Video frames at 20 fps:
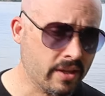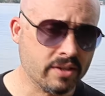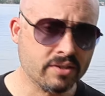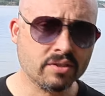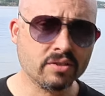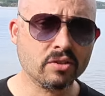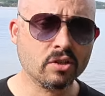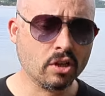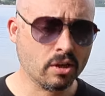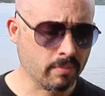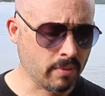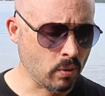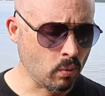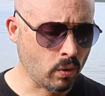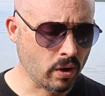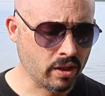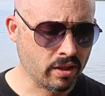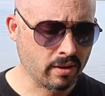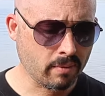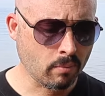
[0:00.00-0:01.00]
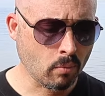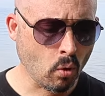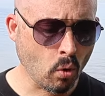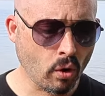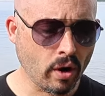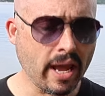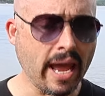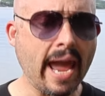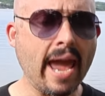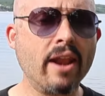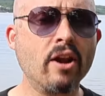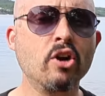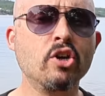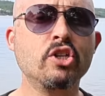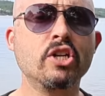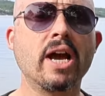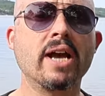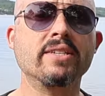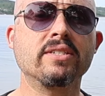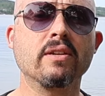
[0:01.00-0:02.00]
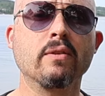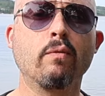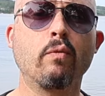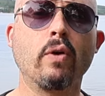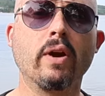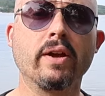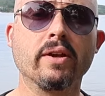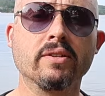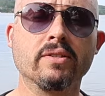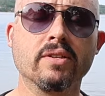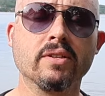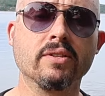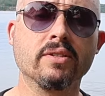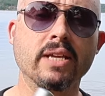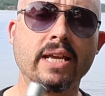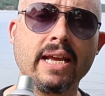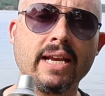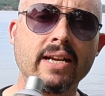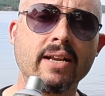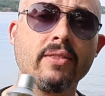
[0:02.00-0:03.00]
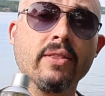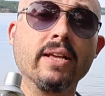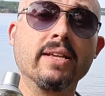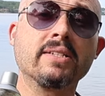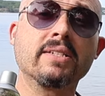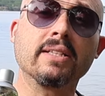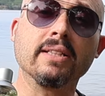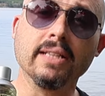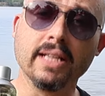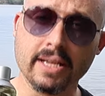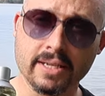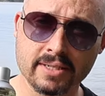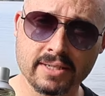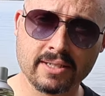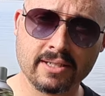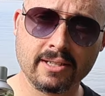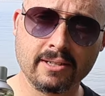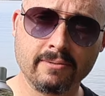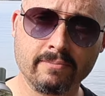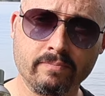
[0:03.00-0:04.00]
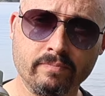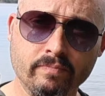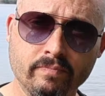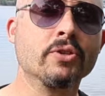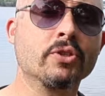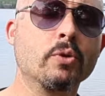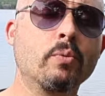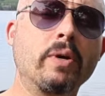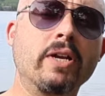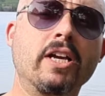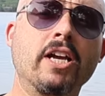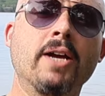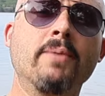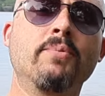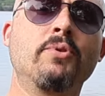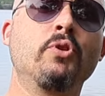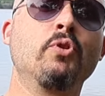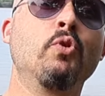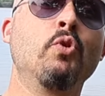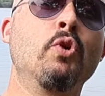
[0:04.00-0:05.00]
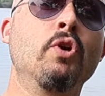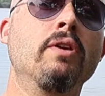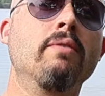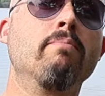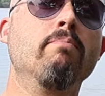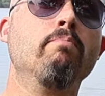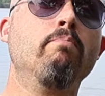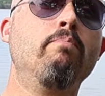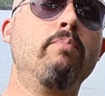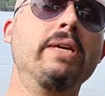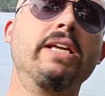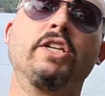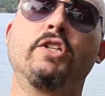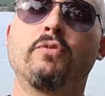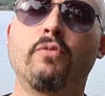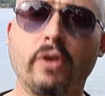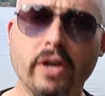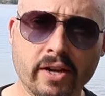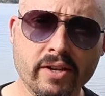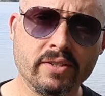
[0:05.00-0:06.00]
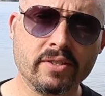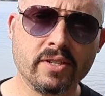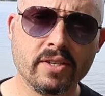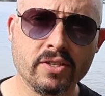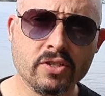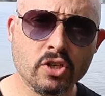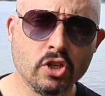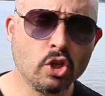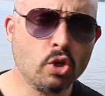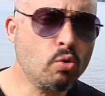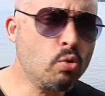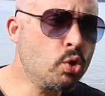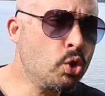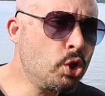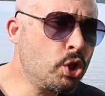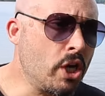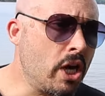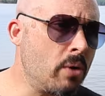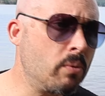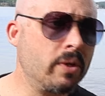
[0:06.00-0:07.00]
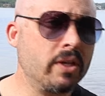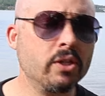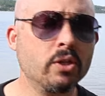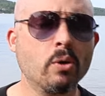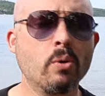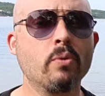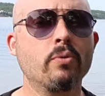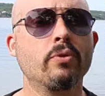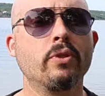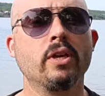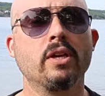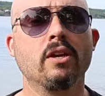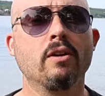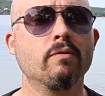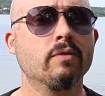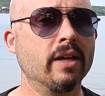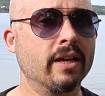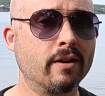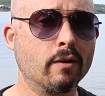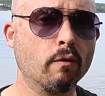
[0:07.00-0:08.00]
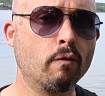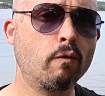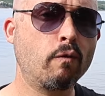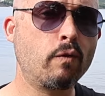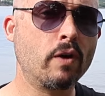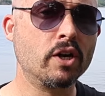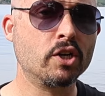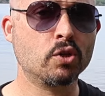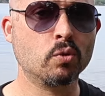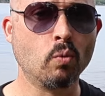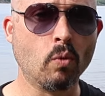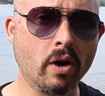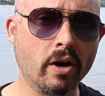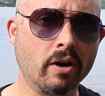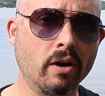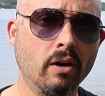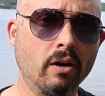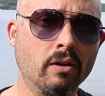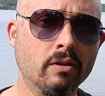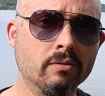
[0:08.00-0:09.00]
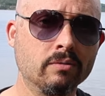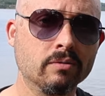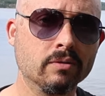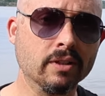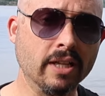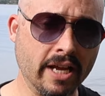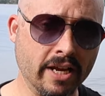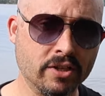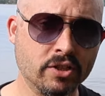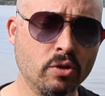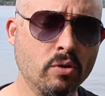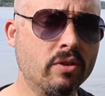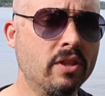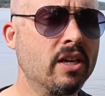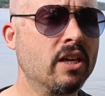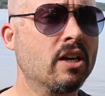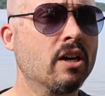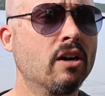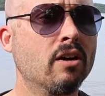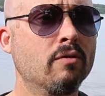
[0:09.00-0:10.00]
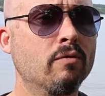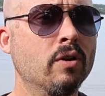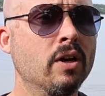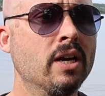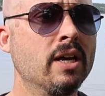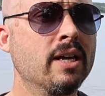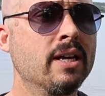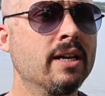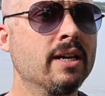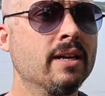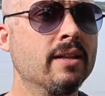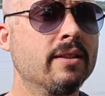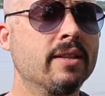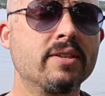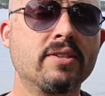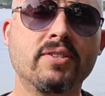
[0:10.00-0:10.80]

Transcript: This is gonna be one of the more energizing fragrances in this list. So when it comes to beach fragrances, you generally don't think of like freshwater lakes. You think of the